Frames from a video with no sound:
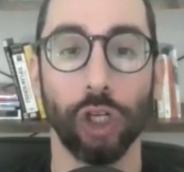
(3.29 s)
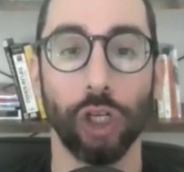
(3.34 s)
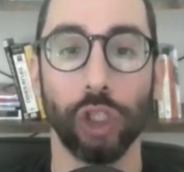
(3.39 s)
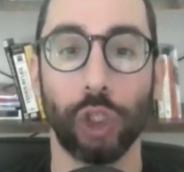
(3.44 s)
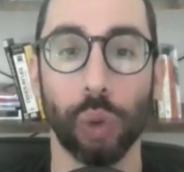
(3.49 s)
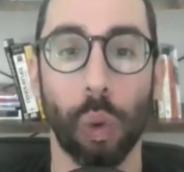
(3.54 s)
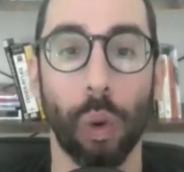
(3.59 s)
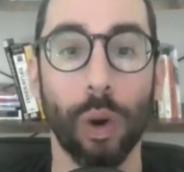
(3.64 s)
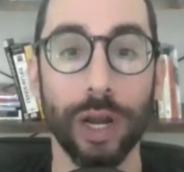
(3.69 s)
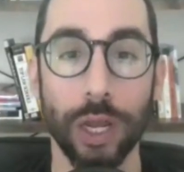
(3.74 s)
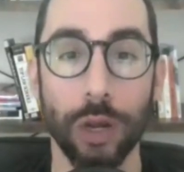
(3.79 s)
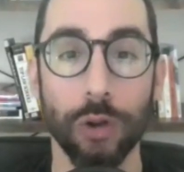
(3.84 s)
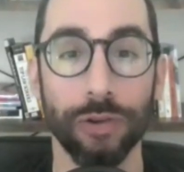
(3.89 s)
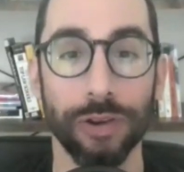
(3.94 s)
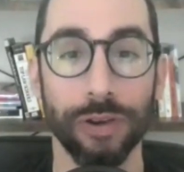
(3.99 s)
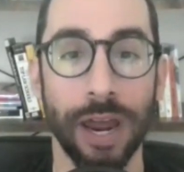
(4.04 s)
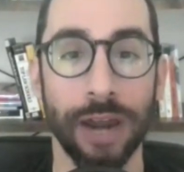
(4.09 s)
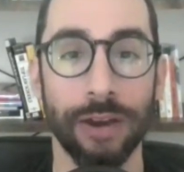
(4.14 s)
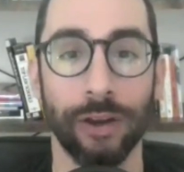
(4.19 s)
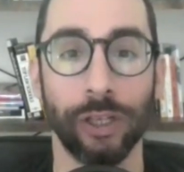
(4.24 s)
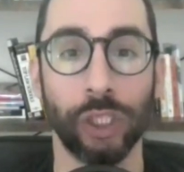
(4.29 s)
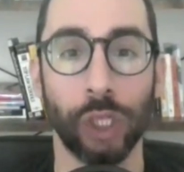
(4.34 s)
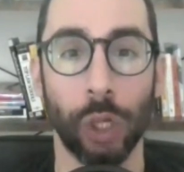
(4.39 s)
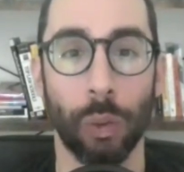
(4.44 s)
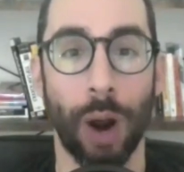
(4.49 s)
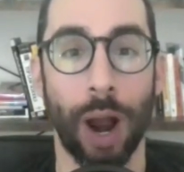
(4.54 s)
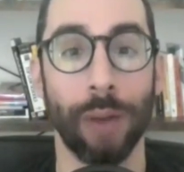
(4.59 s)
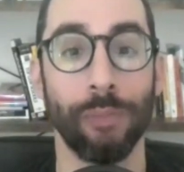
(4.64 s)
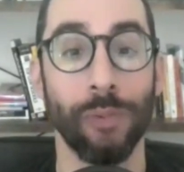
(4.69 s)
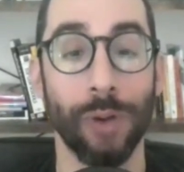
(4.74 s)
joining you today to share
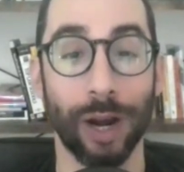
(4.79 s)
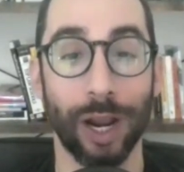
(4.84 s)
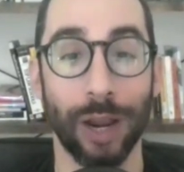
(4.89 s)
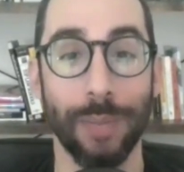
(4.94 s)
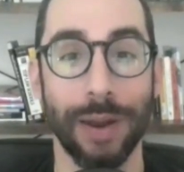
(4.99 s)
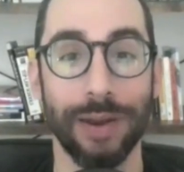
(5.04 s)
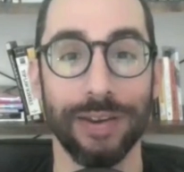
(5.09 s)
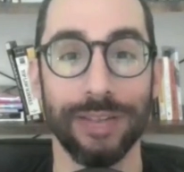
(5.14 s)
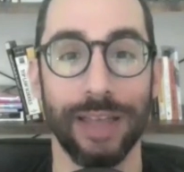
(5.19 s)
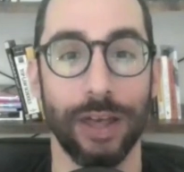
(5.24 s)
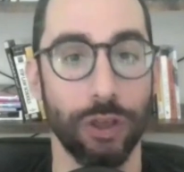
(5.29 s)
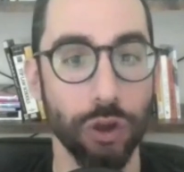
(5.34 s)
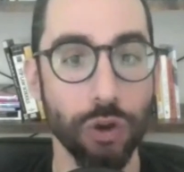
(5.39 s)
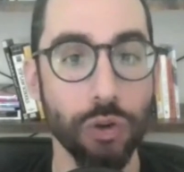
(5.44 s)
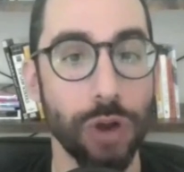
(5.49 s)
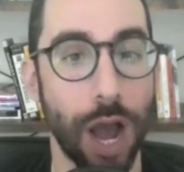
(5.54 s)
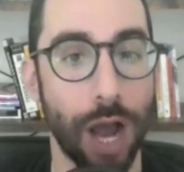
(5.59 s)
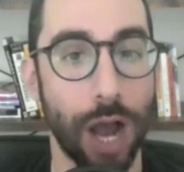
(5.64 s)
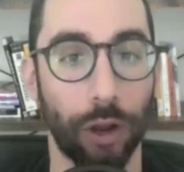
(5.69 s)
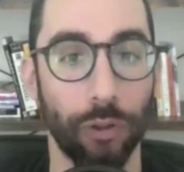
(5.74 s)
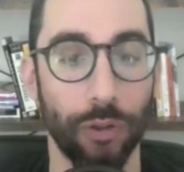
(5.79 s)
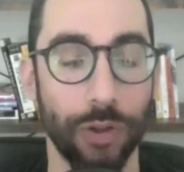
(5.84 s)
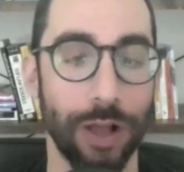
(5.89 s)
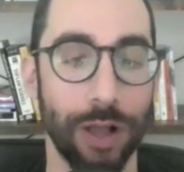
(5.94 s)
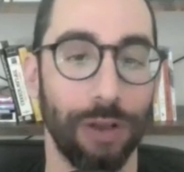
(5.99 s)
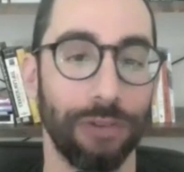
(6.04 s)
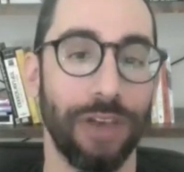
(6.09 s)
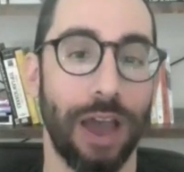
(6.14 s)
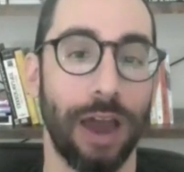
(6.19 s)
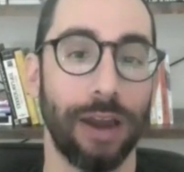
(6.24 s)
why I'm recommending that you conquer the
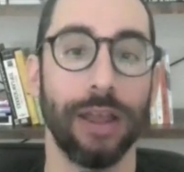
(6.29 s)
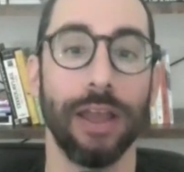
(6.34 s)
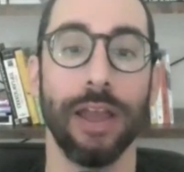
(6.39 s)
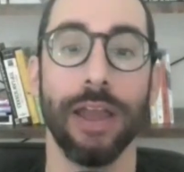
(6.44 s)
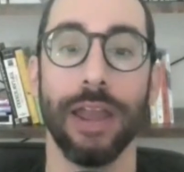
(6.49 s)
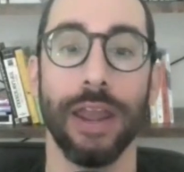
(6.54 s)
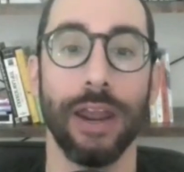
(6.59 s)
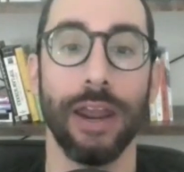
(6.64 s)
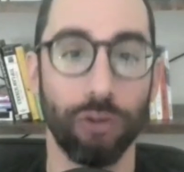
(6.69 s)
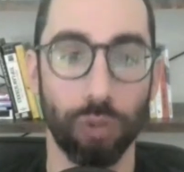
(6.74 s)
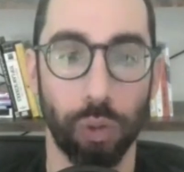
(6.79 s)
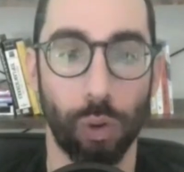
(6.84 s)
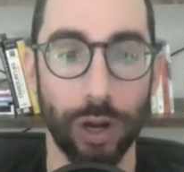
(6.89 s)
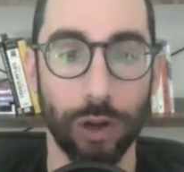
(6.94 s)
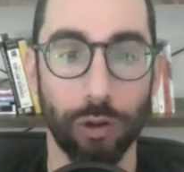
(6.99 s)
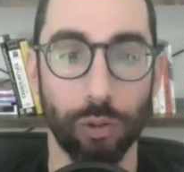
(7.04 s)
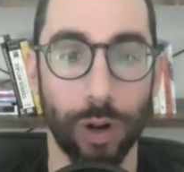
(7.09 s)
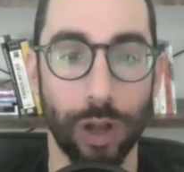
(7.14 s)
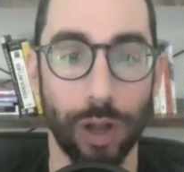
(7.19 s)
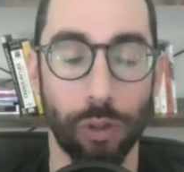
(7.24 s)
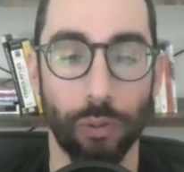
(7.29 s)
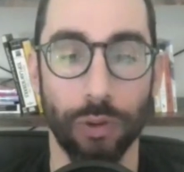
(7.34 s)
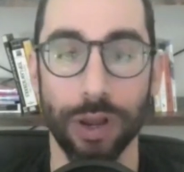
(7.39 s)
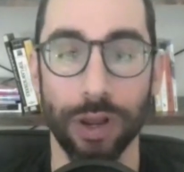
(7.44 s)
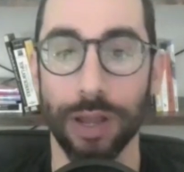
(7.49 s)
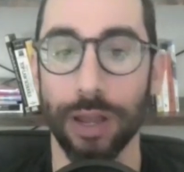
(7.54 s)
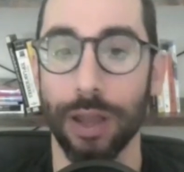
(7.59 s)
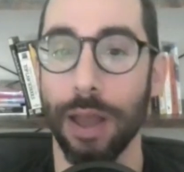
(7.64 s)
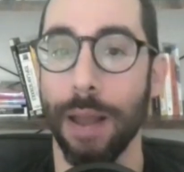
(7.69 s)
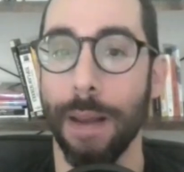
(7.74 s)
LSAT in 2023,